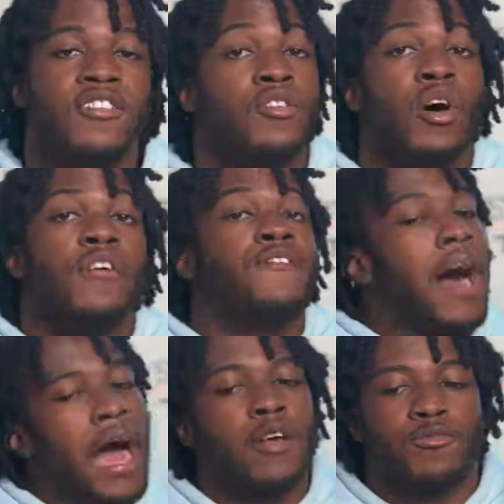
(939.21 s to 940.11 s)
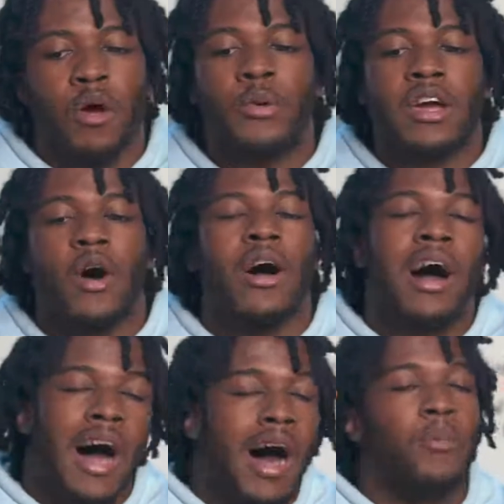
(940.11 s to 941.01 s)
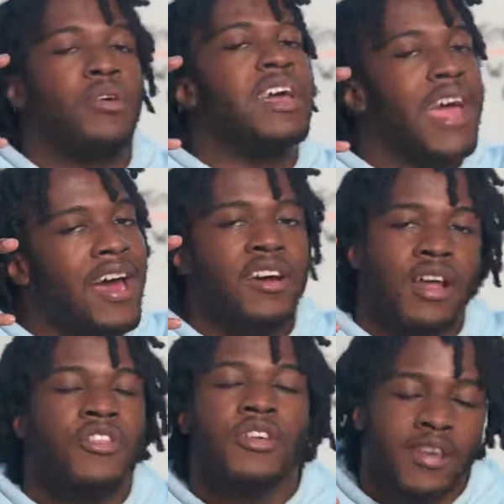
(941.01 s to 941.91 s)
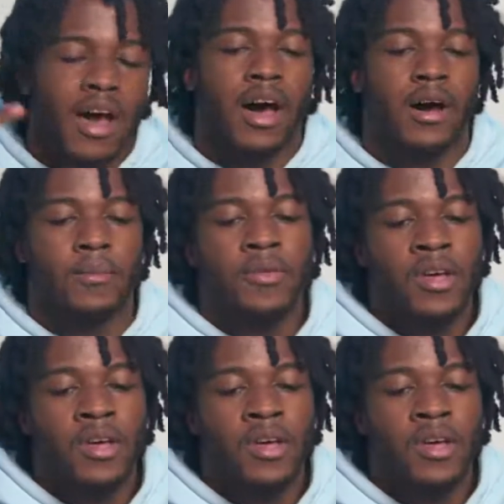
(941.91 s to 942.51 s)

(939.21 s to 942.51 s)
You know the vibes, bro. We going up. We here. Another dub.